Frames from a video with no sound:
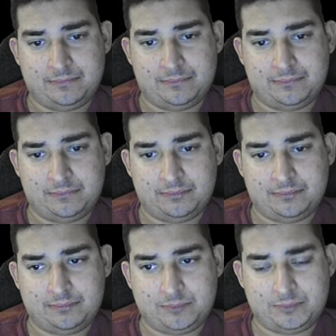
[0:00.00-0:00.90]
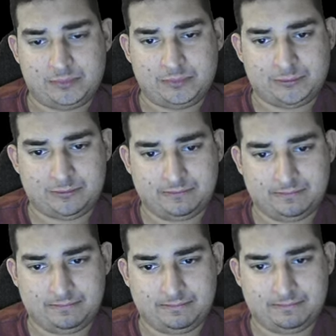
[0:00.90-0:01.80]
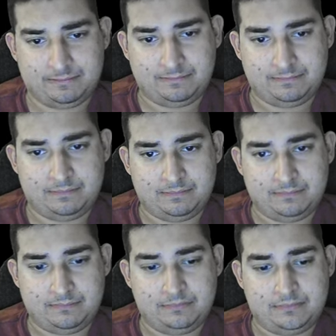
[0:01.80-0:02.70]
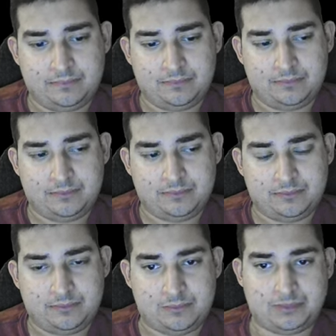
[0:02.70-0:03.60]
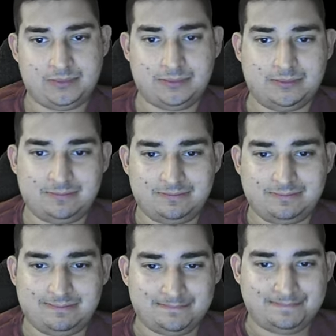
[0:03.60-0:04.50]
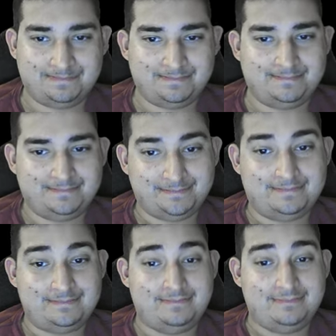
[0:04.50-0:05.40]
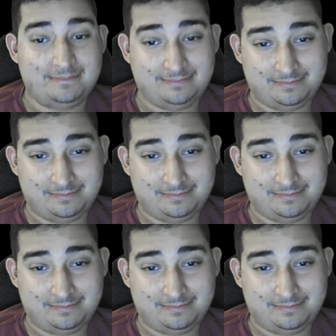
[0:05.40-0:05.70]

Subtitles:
[no speech]